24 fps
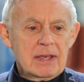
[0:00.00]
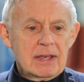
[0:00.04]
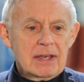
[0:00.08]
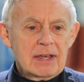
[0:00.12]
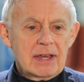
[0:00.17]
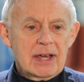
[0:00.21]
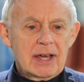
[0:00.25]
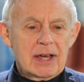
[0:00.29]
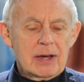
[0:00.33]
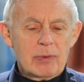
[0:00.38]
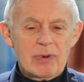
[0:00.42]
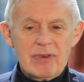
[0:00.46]

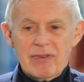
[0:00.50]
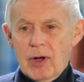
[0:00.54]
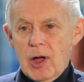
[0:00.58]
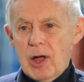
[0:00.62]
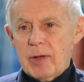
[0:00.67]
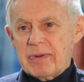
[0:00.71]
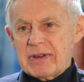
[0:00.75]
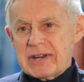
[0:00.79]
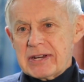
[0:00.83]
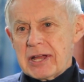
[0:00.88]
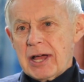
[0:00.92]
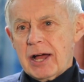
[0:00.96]
We've all
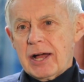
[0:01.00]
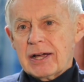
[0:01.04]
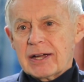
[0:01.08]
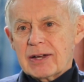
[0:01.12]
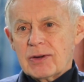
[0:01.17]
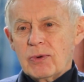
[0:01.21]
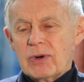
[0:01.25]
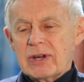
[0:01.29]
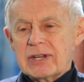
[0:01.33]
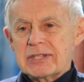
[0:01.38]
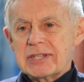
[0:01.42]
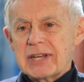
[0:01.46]
been young
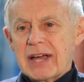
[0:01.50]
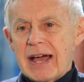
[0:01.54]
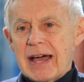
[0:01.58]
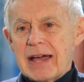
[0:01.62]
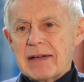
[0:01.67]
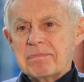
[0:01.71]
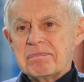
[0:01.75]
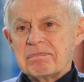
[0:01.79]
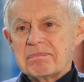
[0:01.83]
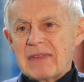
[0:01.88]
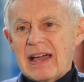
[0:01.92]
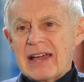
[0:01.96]
at one
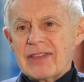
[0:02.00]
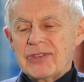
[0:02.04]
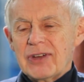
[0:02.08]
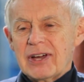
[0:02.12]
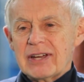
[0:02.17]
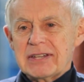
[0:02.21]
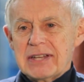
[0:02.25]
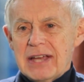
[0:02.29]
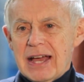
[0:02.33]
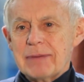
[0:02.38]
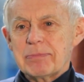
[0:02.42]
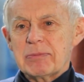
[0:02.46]
time. I
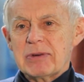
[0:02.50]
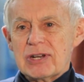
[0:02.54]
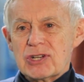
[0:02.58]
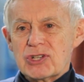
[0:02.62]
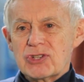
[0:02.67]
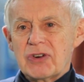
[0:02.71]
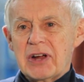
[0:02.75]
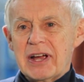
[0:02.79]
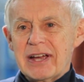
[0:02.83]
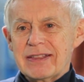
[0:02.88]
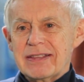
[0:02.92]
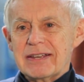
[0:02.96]
thought, yeah, I'm going to
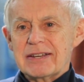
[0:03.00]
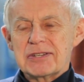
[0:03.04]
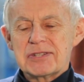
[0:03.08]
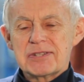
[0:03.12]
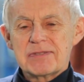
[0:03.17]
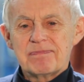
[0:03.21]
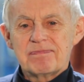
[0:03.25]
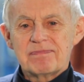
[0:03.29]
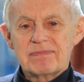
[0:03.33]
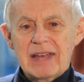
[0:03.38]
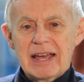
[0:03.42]
try this.